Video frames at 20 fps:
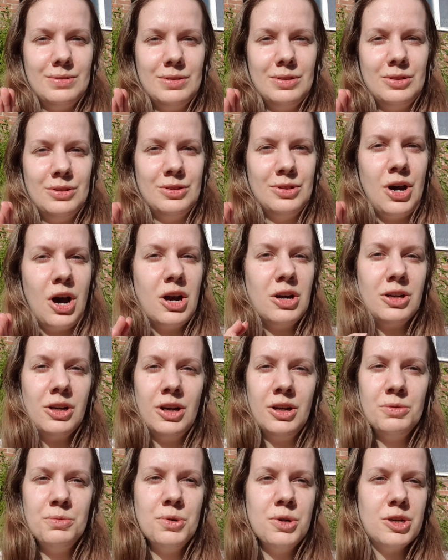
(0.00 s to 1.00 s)
knock
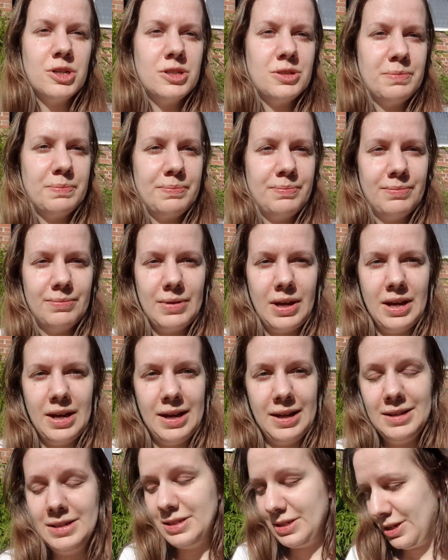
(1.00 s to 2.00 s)
on wood
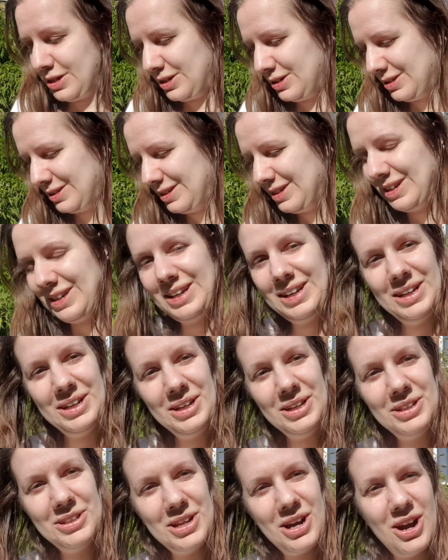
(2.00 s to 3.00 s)
and
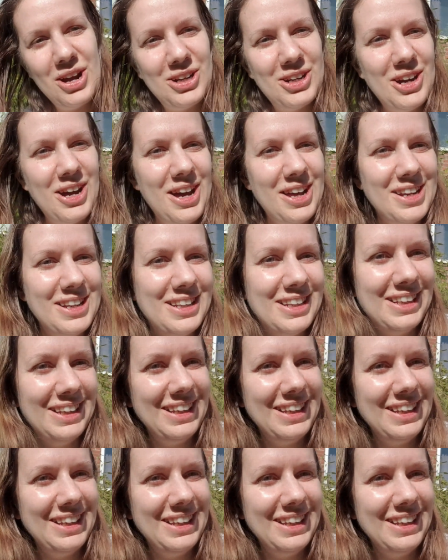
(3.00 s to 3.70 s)
knock on